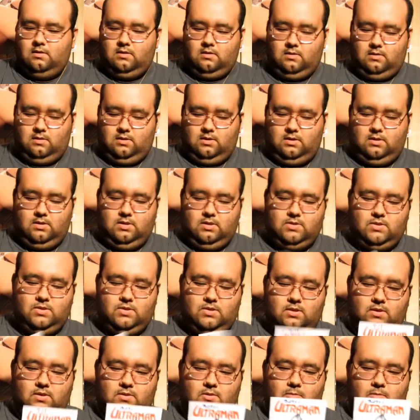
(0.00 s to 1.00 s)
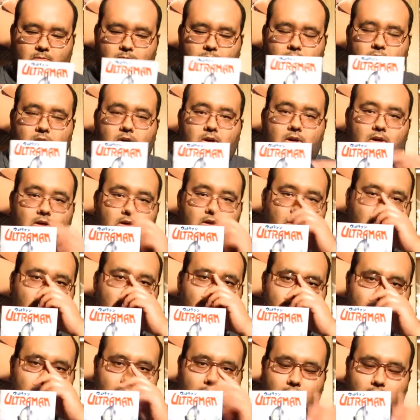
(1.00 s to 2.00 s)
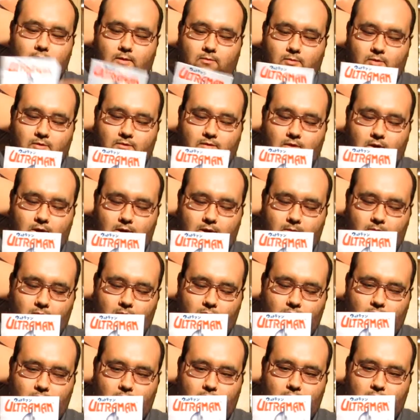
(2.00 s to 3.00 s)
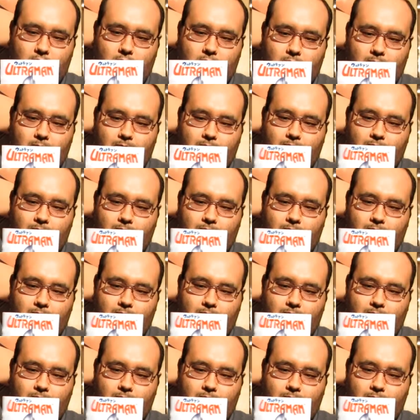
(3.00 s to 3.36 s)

And this is a little book that comes with Volume 1.